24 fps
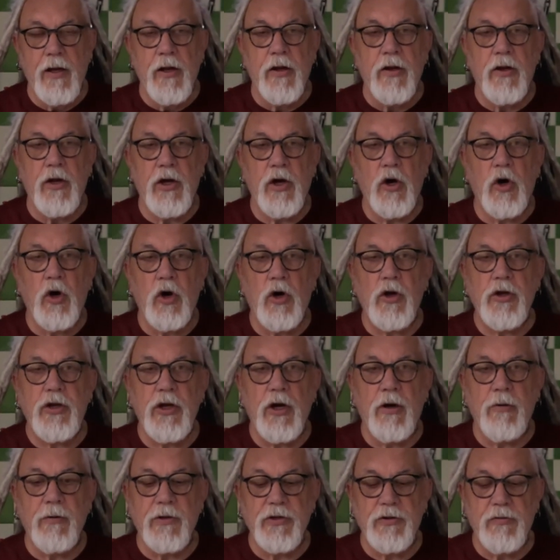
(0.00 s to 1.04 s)
The
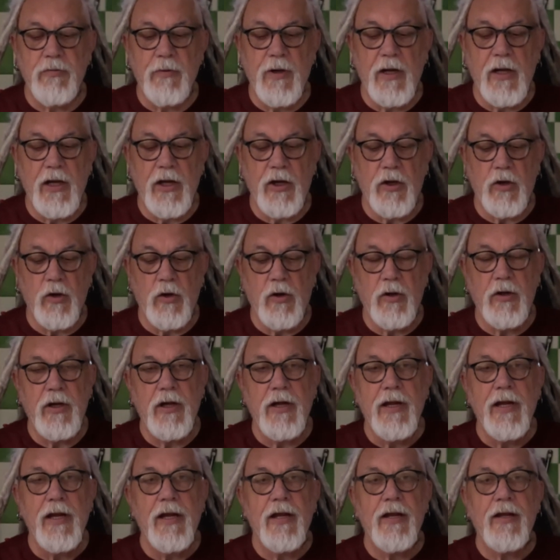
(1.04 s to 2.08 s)
audio is really good.
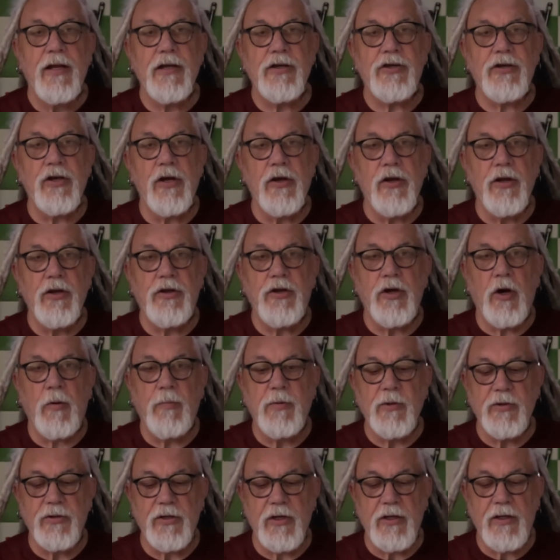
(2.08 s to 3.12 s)
This on the top
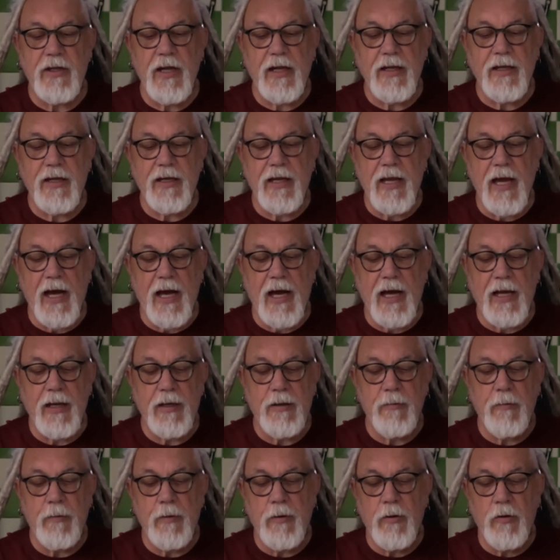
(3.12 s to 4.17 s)
is a dead cat.
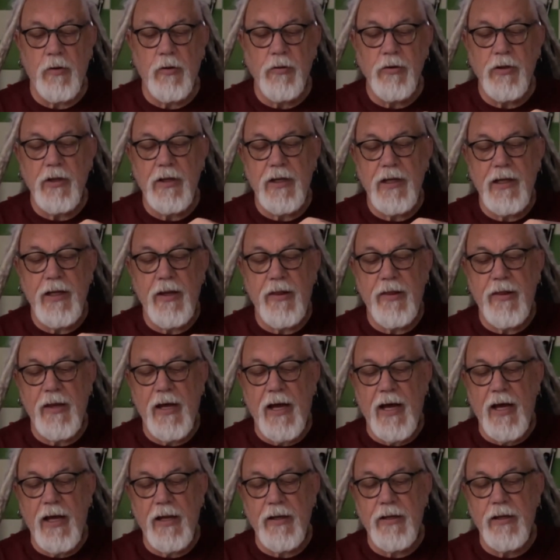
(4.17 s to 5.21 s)
Underneath
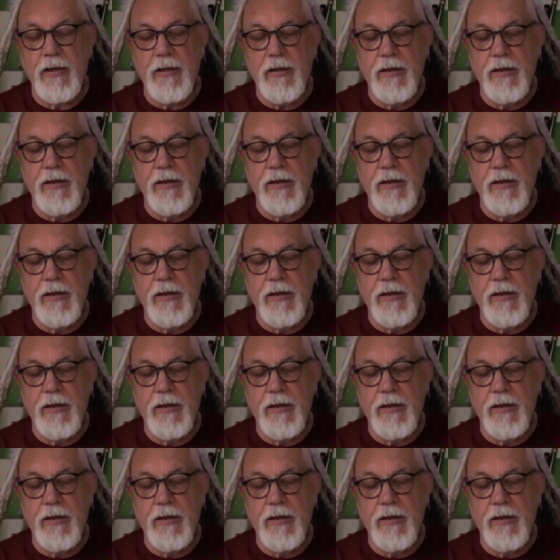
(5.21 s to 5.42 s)
that